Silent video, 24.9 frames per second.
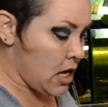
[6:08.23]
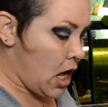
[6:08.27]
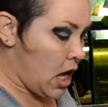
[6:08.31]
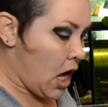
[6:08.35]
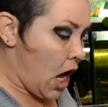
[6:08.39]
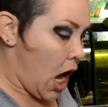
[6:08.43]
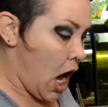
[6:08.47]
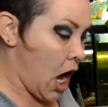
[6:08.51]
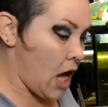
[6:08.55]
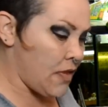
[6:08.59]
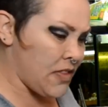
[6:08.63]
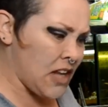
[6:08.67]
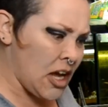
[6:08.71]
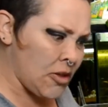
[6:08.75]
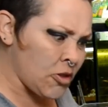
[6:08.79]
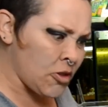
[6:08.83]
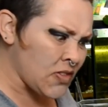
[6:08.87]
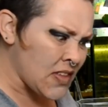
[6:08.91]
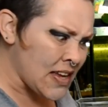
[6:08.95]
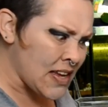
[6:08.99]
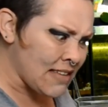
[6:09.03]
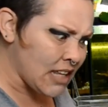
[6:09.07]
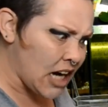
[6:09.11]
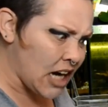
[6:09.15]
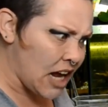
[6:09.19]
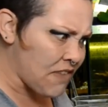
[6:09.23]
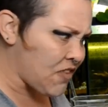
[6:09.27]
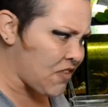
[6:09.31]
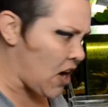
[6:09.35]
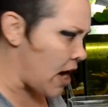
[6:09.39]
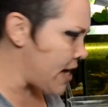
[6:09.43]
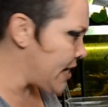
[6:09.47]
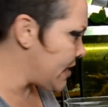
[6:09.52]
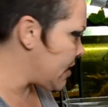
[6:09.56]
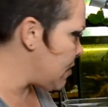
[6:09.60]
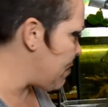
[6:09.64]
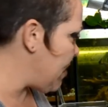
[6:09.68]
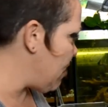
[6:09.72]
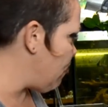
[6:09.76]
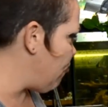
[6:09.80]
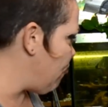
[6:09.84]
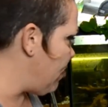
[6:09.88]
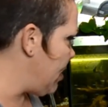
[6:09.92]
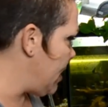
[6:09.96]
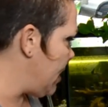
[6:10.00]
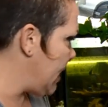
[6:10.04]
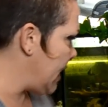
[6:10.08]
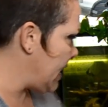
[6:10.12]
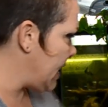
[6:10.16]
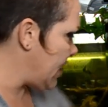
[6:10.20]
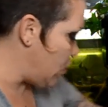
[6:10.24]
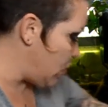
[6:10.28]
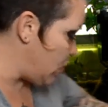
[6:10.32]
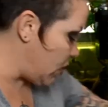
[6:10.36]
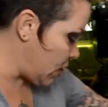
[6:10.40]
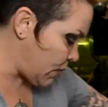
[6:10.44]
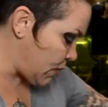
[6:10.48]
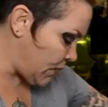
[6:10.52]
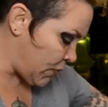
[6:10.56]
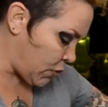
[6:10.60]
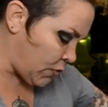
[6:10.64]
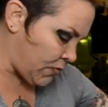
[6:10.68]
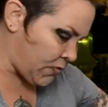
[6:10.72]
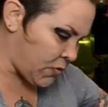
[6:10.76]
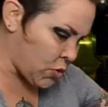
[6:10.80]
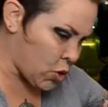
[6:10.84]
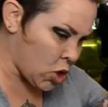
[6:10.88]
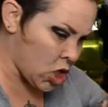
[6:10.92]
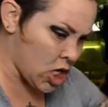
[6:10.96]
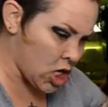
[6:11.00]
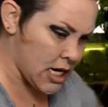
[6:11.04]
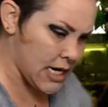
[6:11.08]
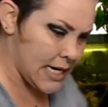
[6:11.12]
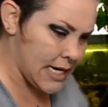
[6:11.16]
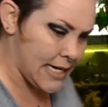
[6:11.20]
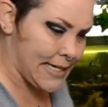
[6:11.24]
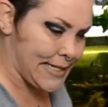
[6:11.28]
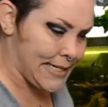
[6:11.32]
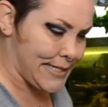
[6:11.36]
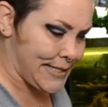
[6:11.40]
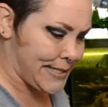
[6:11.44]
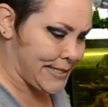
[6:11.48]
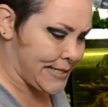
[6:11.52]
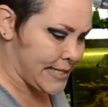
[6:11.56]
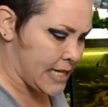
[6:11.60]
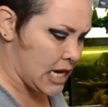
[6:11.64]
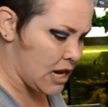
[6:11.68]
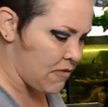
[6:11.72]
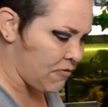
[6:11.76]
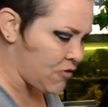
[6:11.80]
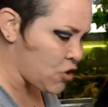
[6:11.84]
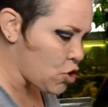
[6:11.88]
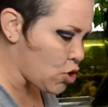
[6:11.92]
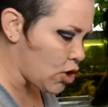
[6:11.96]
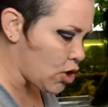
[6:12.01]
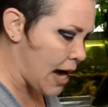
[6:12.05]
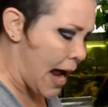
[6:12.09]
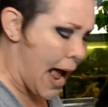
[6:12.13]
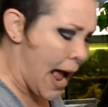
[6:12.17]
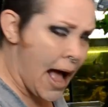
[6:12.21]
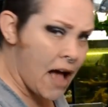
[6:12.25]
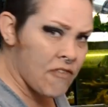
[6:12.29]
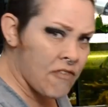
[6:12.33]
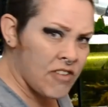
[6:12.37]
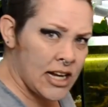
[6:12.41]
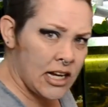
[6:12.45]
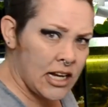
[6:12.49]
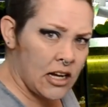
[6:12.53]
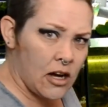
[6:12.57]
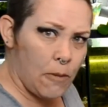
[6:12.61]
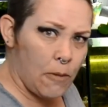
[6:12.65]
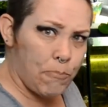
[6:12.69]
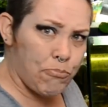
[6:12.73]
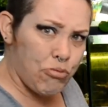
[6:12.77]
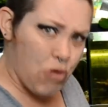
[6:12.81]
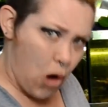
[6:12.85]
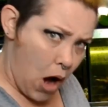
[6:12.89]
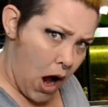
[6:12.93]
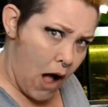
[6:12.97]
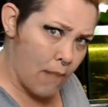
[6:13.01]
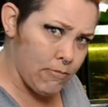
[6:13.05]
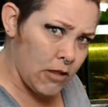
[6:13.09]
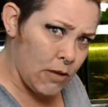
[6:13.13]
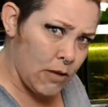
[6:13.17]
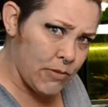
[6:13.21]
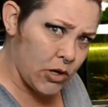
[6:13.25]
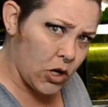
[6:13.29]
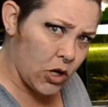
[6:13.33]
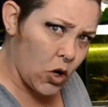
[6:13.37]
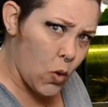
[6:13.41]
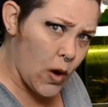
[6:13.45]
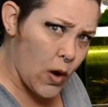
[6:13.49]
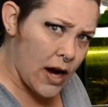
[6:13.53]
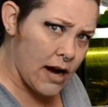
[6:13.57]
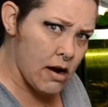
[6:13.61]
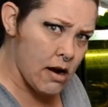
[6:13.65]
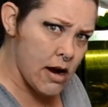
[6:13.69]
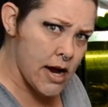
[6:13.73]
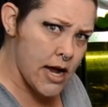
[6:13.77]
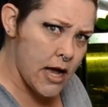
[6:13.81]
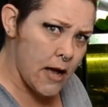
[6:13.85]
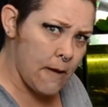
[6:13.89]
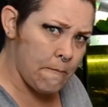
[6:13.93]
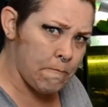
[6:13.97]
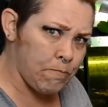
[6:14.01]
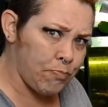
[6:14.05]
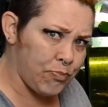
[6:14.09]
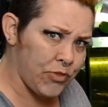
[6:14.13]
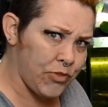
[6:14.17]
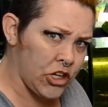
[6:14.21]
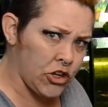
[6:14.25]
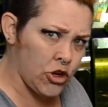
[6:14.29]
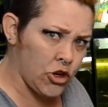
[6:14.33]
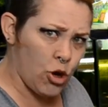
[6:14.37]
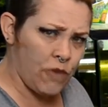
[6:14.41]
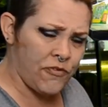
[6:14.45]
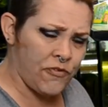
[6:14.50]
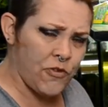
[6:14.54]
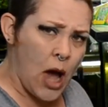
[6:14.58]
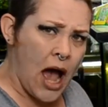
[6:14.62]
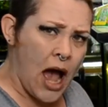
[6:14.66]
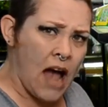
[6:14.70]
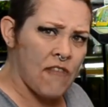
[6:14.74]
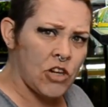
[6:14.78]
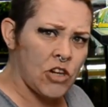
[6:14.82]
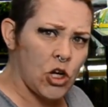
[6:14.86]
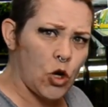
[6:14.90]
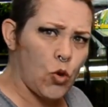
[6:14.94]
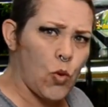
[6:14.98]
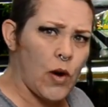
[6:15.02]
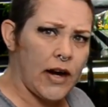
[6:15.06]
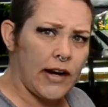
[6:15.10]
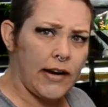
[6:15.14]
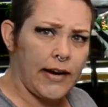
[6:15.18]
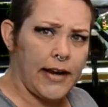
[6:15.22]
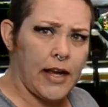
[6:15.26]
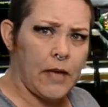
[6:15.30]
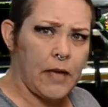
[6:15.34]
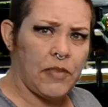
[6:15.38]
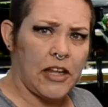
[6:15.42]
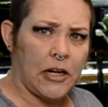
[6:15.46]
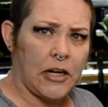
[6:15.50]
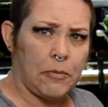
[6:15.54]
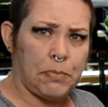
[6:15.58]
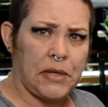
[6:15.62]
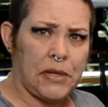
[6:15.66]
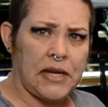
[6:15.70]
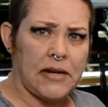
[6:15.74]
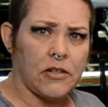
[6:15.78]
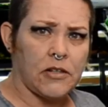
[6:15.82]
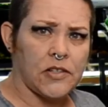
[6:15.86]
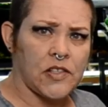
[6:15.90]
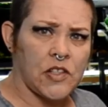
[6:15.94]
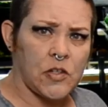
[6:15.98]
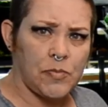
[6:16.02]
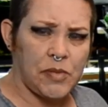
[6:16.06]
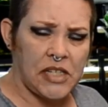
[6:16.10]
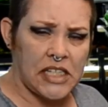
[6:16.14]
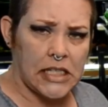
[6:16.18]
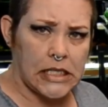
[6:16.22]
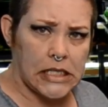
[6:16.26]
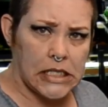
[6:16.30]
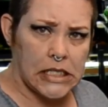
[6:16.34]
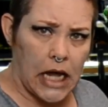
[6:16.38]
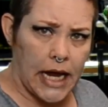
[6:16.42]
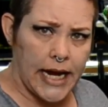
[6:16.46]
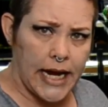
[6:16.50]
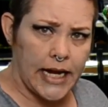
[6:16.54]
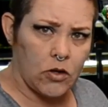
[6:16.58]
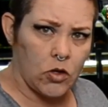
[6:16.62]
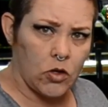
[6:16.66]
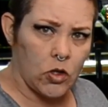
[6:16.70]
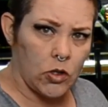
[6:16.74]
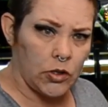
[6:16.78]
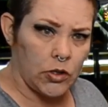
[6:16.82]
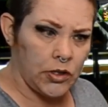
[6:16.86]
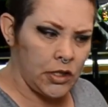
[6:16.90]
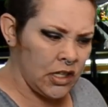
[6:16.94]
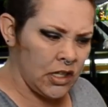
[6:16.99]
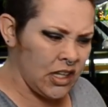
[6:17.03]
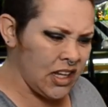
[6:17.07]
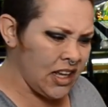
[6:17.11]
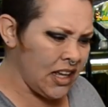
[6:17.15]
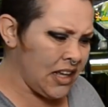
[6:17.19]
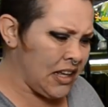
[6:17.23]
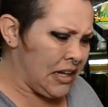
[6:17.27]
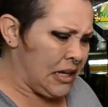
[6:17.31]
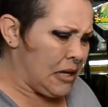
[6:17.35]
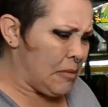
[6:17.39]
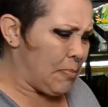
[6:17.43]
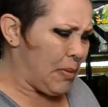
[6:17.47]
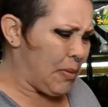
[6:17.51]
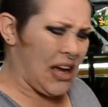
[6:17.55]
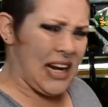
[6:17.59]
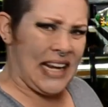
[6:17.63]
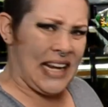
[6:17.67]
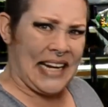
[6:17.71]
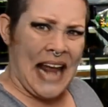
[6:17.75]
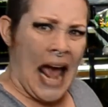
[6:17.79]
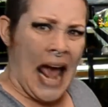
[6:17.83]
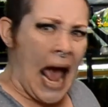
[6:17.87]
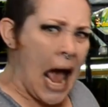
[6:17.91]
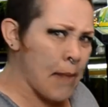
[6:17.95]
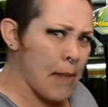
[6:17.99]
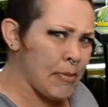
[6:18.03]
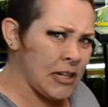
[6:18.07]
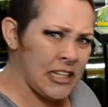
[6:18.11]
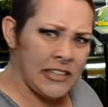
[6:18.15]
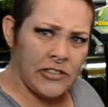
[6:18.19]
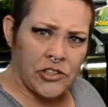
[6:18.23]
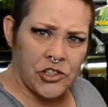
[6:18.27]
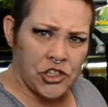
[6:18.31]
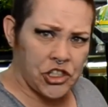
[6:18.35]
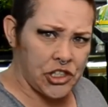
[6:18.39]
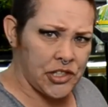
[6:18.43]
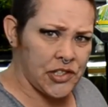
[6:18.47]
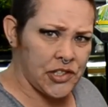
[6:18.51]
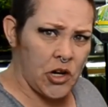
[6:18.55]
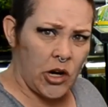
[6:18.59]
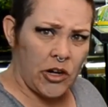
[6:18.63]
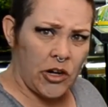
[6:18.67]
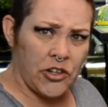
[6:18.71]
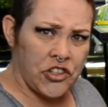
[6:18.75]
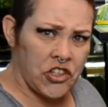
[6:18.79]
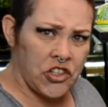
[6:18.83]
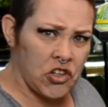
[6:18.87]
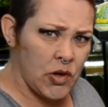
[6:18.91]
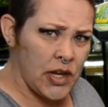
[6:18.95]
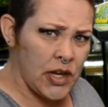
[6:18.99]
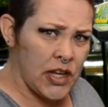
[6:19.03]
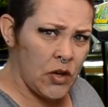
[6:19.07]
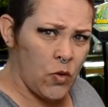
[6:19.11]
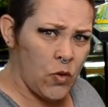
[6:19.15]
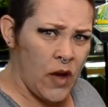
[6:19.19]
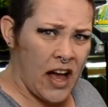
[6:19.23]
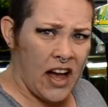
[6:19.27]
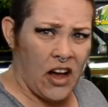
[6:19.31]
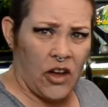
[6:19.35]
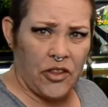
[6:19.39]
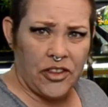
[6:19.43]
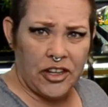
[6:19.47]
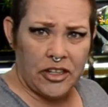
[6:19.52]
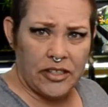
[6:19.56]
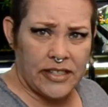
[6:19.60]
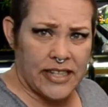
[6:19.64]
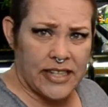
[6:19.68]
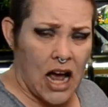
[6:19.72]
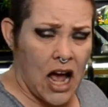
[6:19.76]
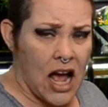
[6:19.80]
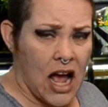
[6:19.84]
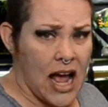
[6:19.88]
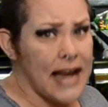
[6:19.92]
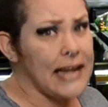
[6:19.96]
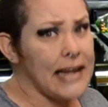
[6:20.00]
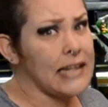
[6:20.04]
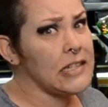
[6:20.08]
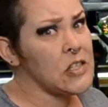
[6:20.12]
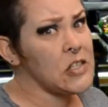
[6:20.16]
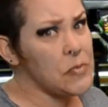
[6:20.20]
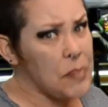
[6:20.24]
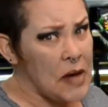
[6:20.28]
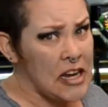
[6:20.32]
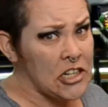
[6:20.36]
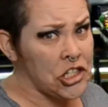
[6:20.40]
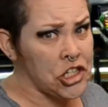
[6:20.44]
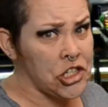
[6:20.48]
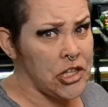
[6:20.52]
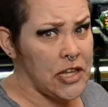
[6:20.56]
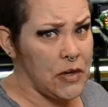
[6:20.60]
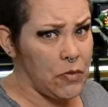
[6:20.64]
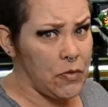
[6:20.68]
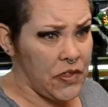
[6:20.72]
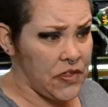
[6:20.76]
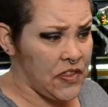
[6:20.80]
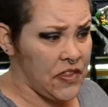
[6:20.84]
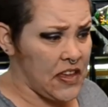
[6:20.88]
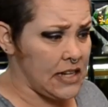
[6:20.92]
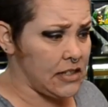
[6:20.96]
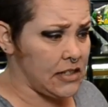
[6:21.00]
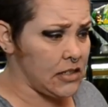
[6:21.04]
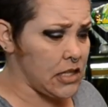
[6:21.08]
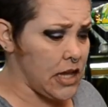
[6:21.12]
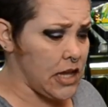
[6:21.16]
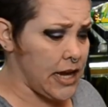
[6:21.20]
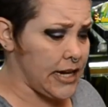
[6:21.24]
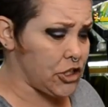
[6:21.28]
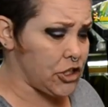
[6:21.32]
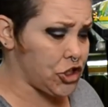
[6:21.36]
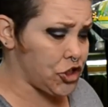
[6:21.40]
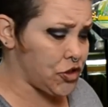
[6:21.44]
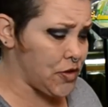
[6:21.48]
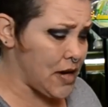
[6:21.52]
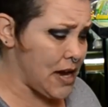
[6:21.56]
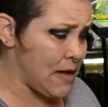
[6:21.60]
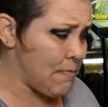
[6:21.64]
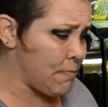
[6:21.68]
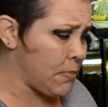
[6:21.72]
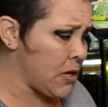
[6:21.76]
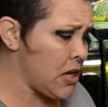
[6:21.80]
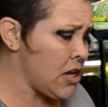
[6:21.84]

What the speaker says: The other thing that I find it to be really useful for is if you're having a problem aquarium, you know, if you have an aquarium that appears to be cycled, but inhabitants just aren't doing well, they're dying, especially with things like shrimp,